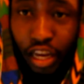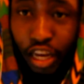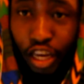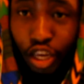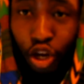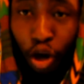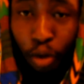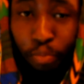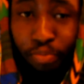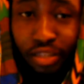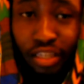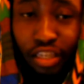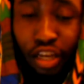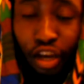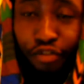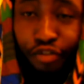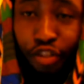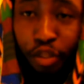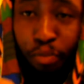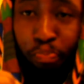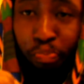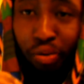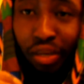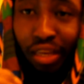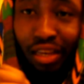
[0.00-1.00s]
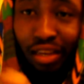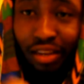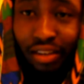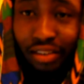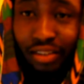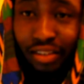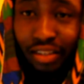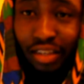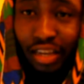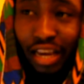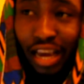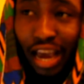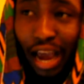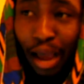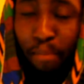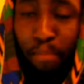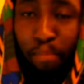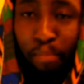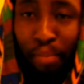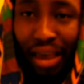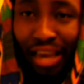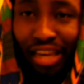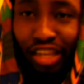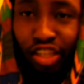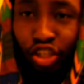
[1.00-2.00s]
He observes peas,
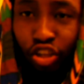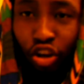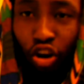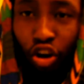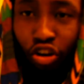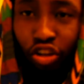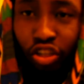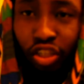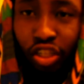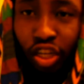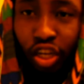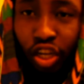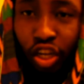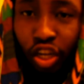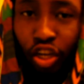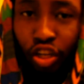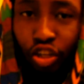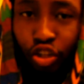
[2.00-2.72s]
and based on,